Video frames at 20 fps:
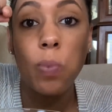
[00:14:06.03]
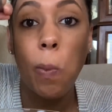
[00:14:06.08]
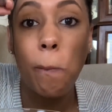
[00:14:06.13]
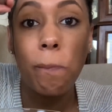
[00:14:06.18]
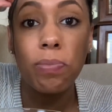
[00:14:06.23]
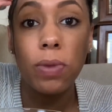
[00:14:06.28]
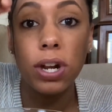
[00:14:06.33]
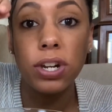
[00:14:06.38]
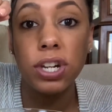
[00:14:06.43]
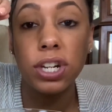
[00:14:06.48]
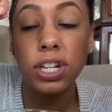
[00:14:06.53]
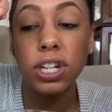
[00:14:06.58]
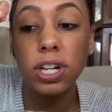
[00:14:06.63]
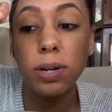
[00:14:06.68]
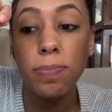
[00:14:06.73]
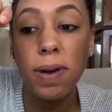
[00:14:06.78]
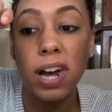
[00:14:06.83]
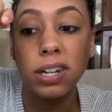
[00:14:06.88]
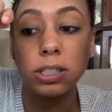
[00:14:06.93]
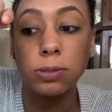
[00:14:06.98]
I need to get a
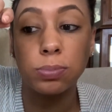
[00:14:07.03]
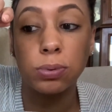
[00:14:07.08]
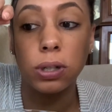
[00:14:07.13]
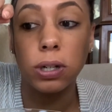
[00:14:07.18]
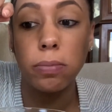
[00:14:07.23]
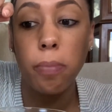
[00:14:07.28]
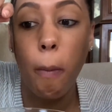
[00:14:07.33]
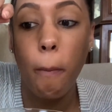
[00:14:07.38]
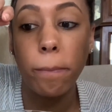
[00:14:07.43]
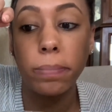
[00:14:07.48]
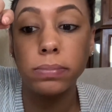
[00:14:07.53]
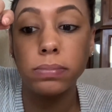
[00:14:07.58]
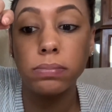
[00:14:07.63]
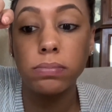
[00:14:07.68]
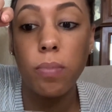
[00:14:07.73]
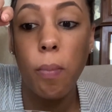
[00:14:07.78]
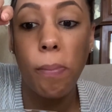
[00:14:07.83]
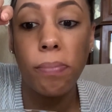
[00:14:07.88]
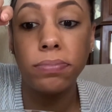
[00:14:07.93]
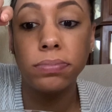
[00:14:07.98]
passport.
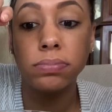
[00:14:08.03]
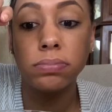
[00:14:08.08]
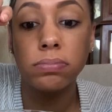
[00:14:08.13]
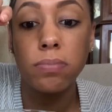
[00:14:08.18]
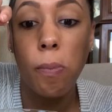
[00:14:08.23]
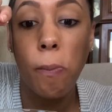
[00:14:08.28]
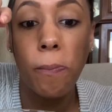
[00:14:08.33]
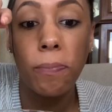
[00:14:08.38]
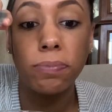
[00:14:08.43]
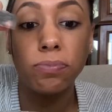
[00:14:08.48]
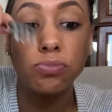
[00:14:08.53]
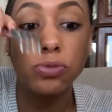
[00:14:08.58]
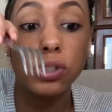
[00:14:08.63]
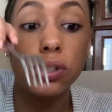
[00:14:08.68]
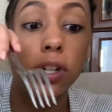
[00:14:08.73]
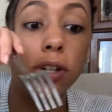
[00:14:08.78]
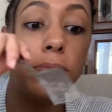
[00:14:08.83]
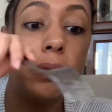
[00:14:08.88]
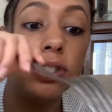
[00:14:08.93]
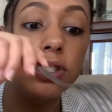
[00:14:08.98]

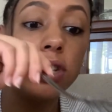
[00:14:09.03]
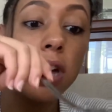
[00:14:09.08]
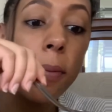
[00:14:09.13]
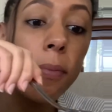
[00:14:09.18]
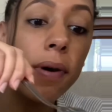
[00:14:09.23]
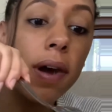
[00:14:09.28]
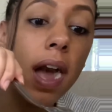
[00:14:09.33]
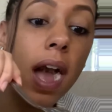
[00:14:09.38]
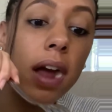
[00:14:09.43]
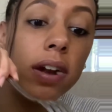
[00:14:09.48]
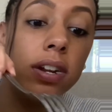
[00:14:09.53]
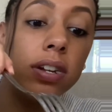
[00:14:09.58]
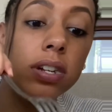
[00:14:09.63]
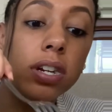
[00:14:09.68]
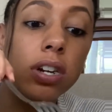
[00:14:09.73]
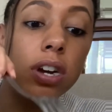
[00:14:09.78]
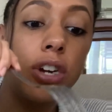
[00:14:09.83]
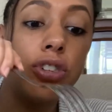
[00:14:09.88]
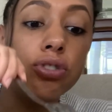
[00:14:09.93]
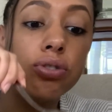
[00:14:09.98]
Could be somewhere out of the
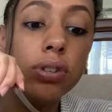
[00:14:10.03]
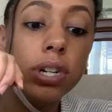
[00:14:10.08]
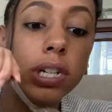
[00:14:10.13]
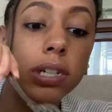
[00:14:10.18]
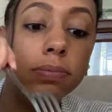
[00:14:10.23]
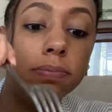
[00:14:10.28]
country.